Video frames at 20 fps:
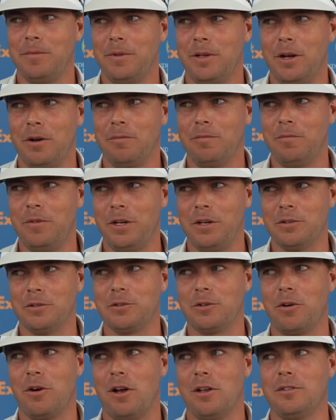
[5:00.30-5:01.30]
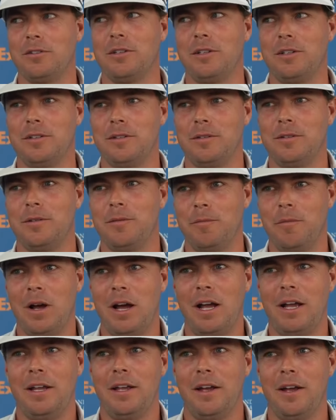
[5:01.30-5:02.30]
you know, fingers crossed that
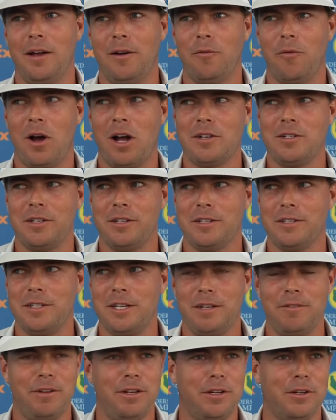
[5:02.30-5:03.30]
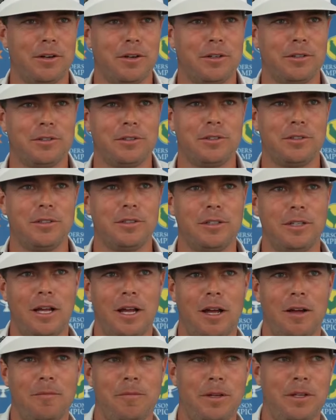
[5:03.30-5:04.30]
my watching the TV curse
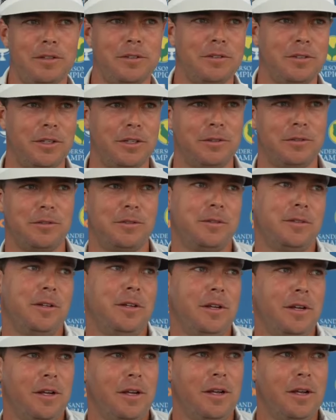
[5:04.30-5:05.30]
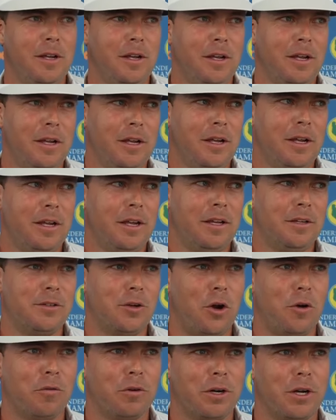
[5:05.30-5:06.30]
is
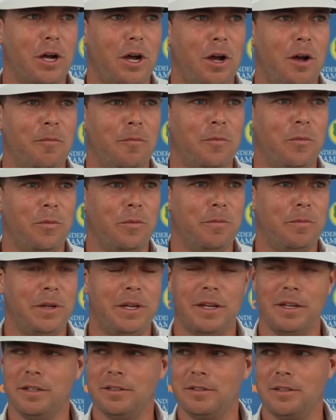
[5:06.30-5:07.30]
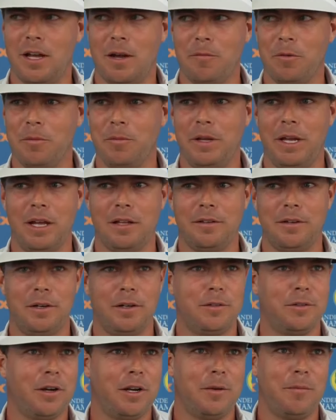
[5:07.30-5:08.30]
overcome, because I'm going to be out
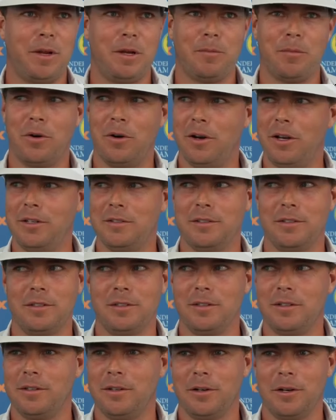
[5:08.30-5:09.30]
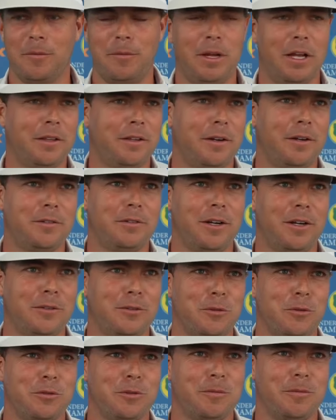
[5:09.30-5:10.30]
there trying to make birdies and they're going to be out there
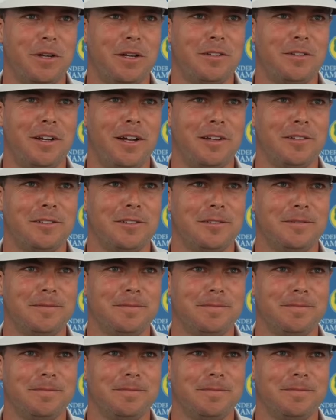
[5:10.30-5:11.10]
trying to score some touchdowns.